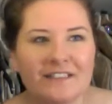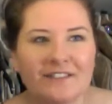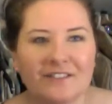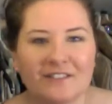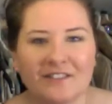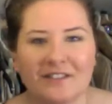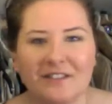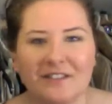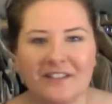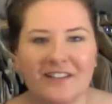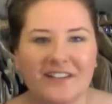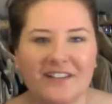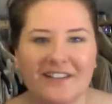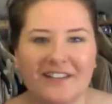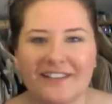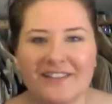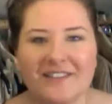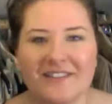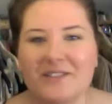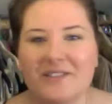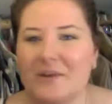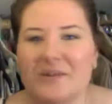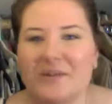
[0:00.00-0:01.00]
Oh,
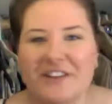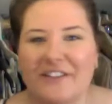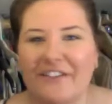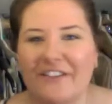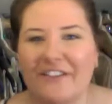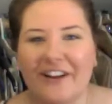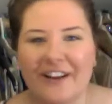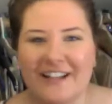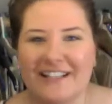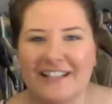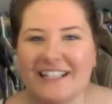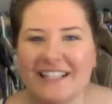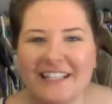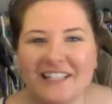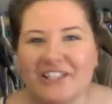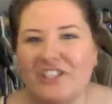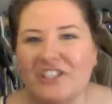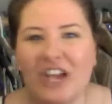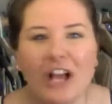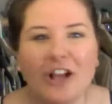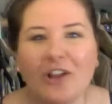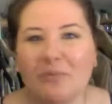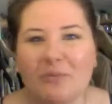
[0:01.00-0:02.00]
it's so different. It's like a
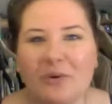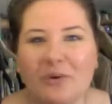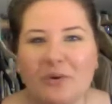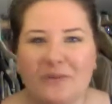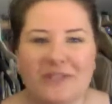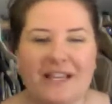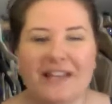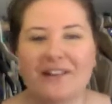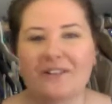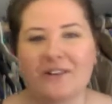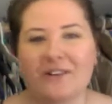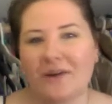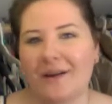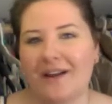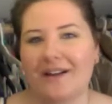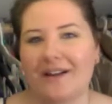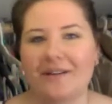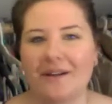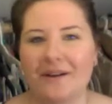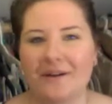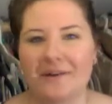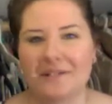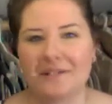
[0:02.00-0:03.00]
gel mousse. I don't know
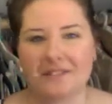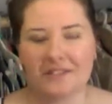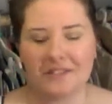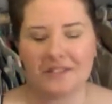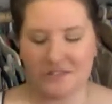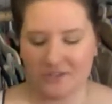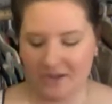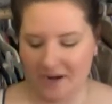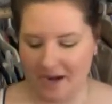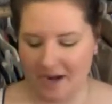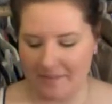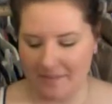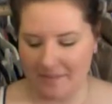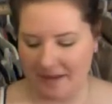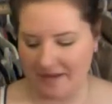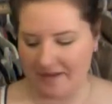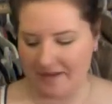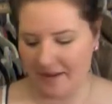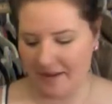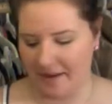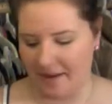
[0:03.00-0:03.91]
how else to describe it.